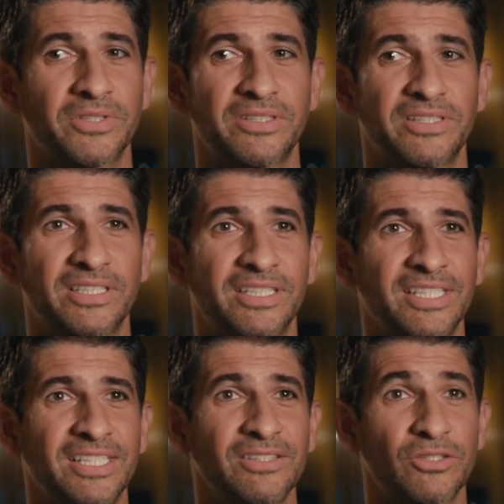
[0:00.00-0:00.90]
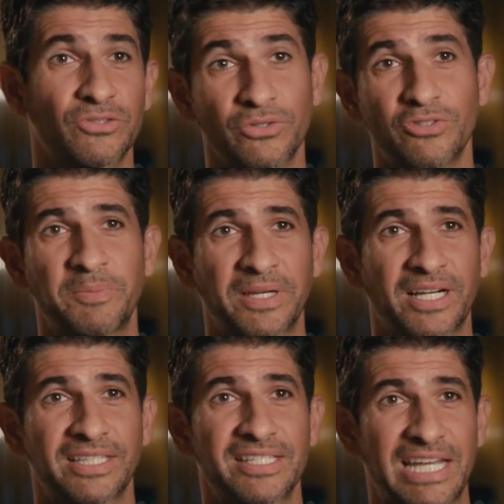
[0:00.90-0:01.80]
that the truth
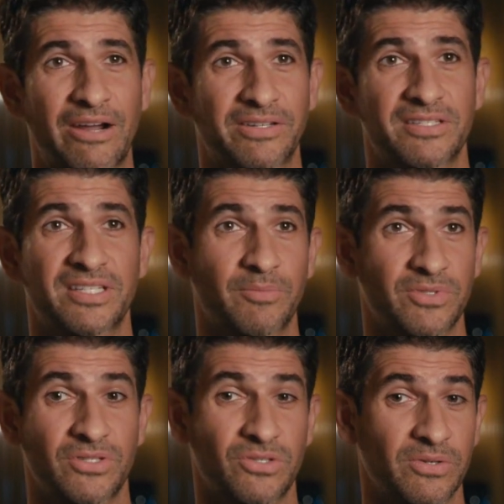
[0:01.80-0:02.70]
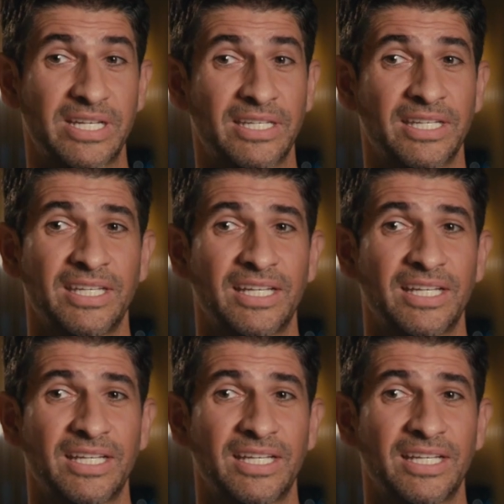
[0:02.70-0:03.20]
behind these characters comes to screen.